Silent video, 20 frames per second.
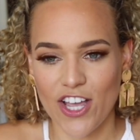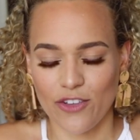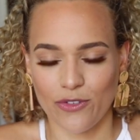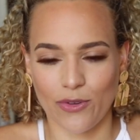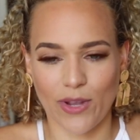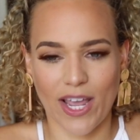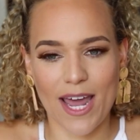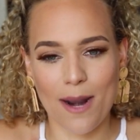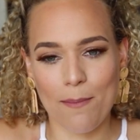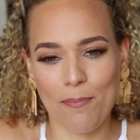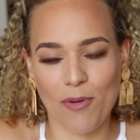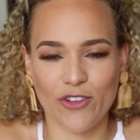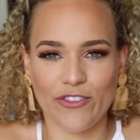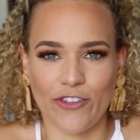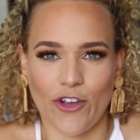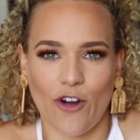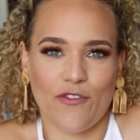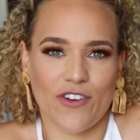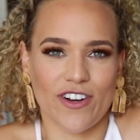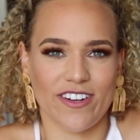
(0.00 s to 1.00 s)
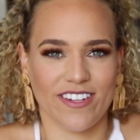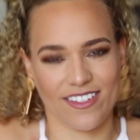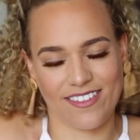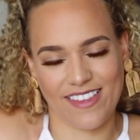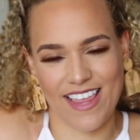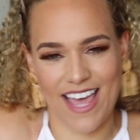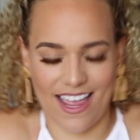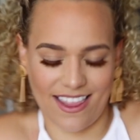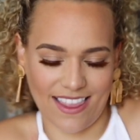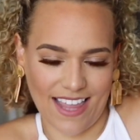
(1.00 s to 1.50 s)
So he kind of pulls over and does
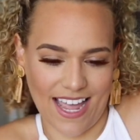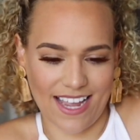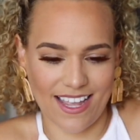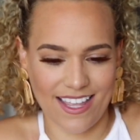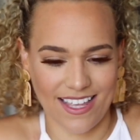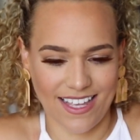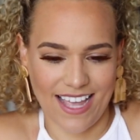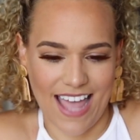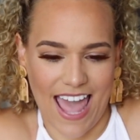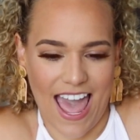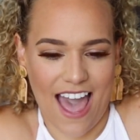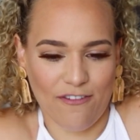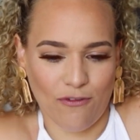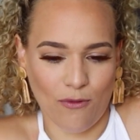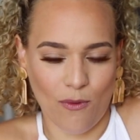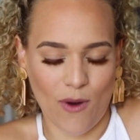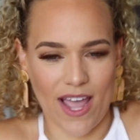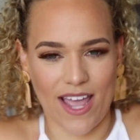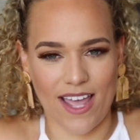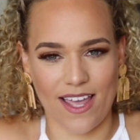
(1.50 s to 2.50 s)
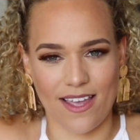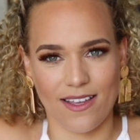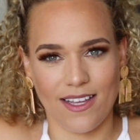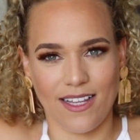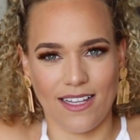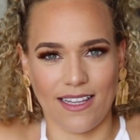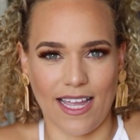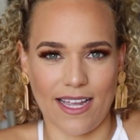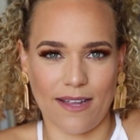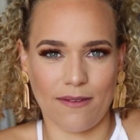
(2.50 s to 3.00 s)
that like halfway,
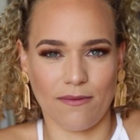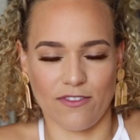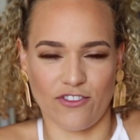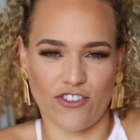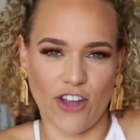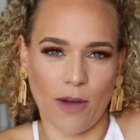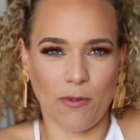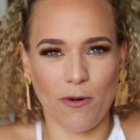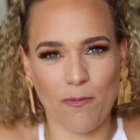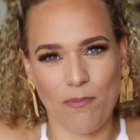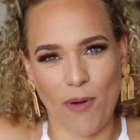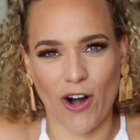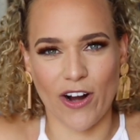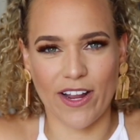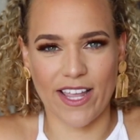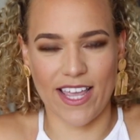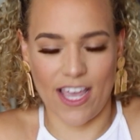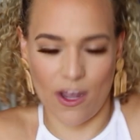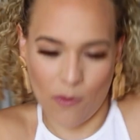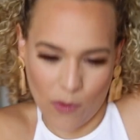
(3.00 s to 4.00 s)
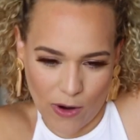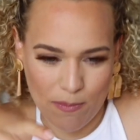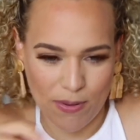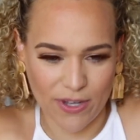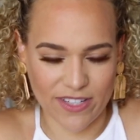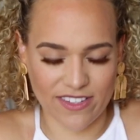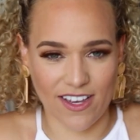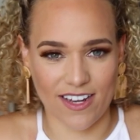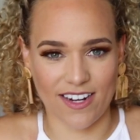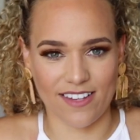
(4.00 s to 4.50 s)
like double parking where he
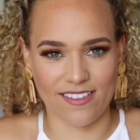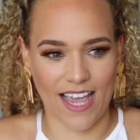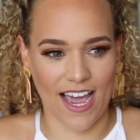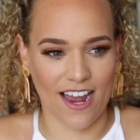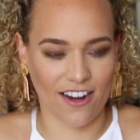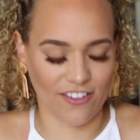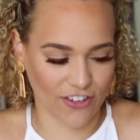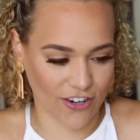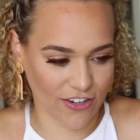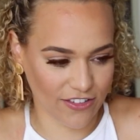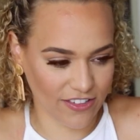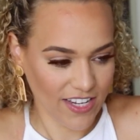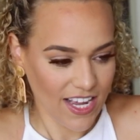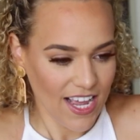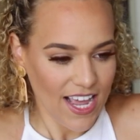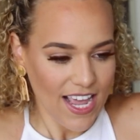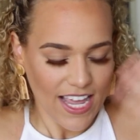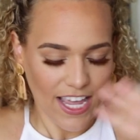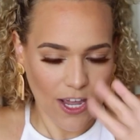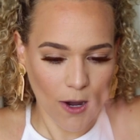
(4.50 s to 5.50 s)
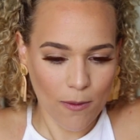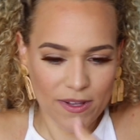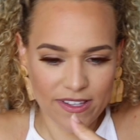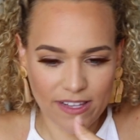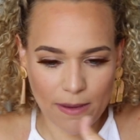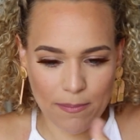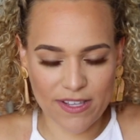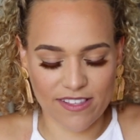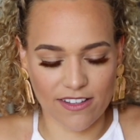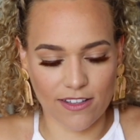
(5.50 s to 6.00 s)
puts on his hazards. He
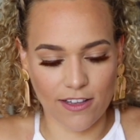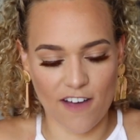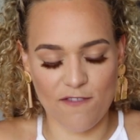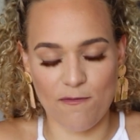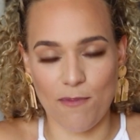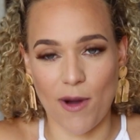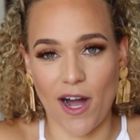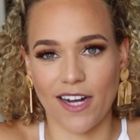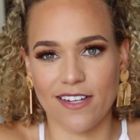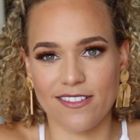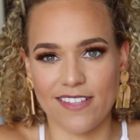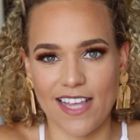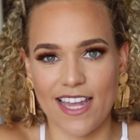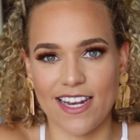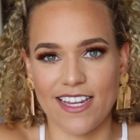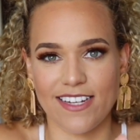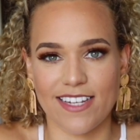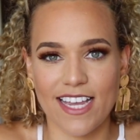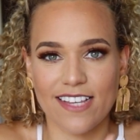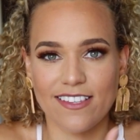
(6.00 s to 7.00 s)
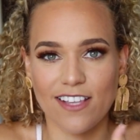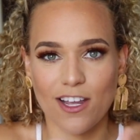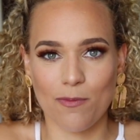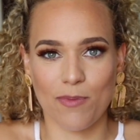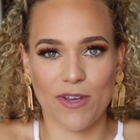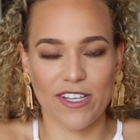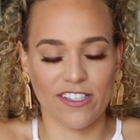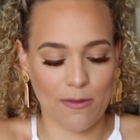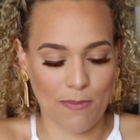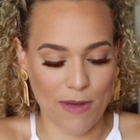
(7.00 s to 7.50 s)
opens up his glove box and he takes out a
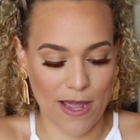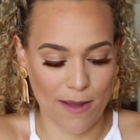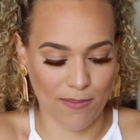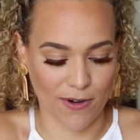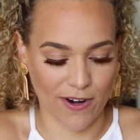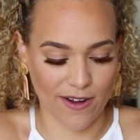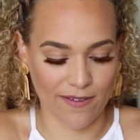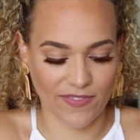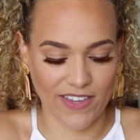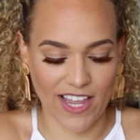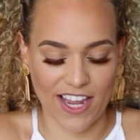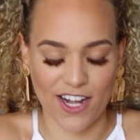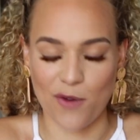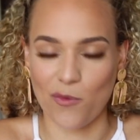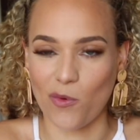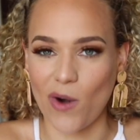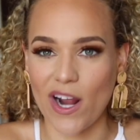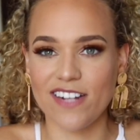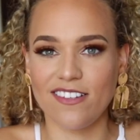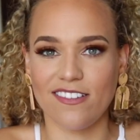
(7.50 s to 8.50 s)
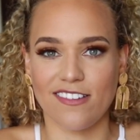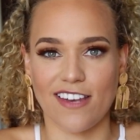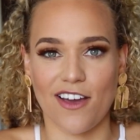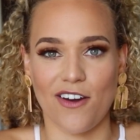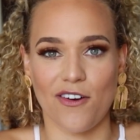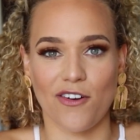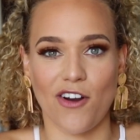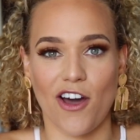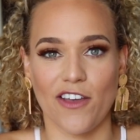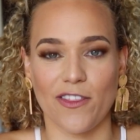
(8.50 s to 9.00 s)
piece of paper and he writes
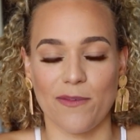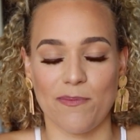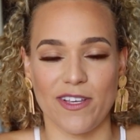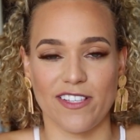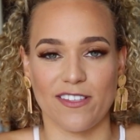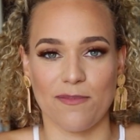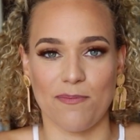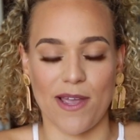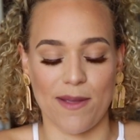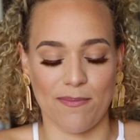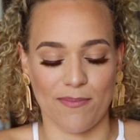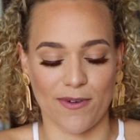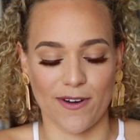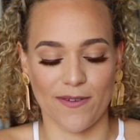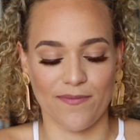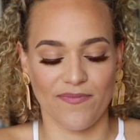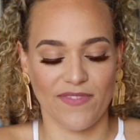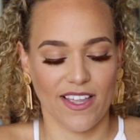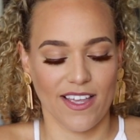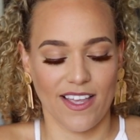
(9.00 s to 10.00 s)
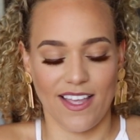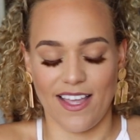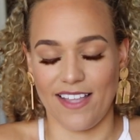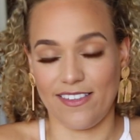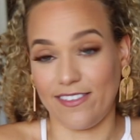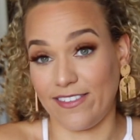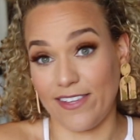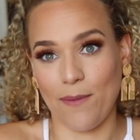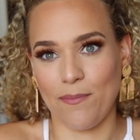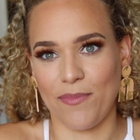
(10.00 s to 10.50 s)
down on the piece of paper
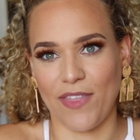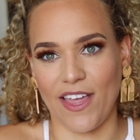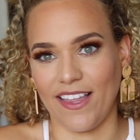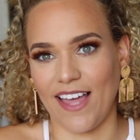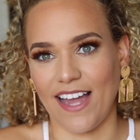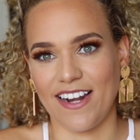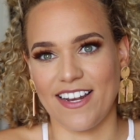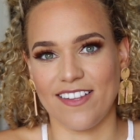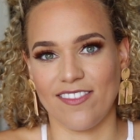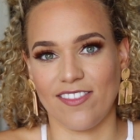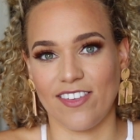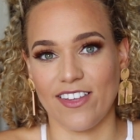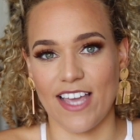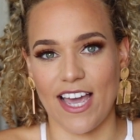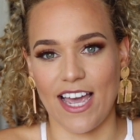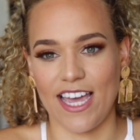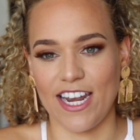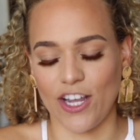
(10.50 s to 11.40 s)
something I didn't see yet.